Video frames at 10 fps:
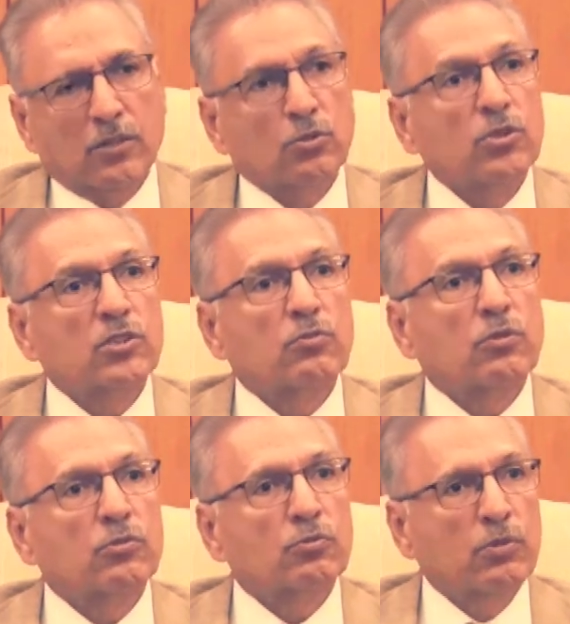tourists
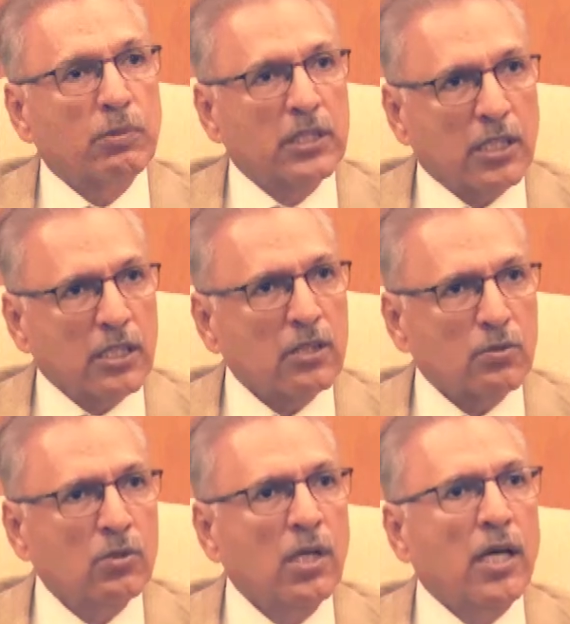would be taken
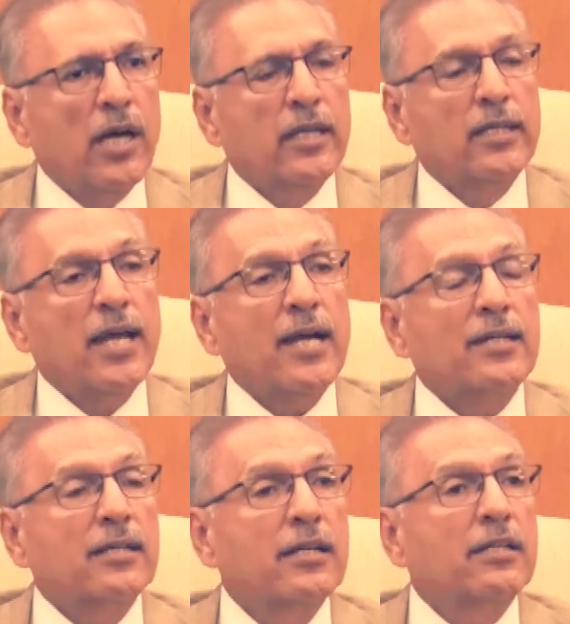to, and
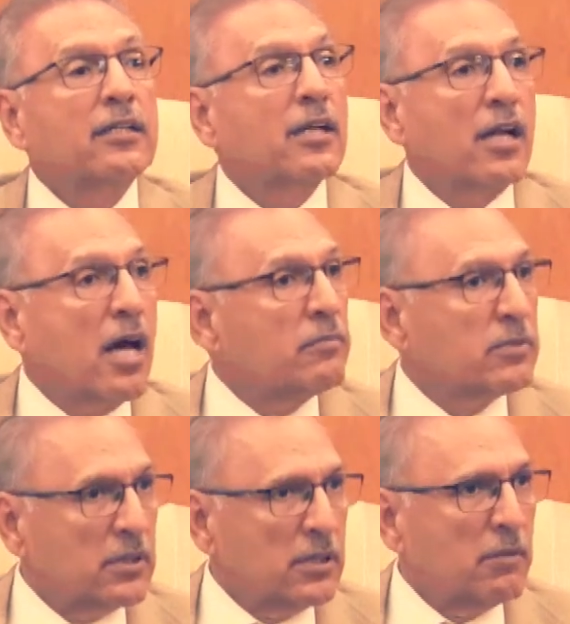that created
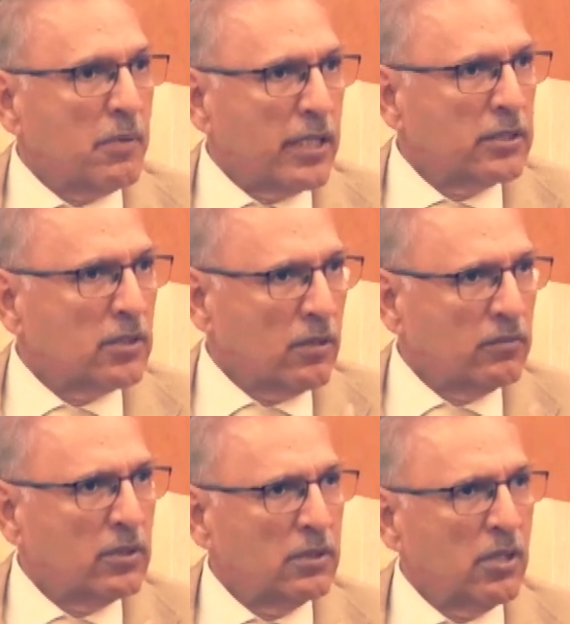alarms in the minds of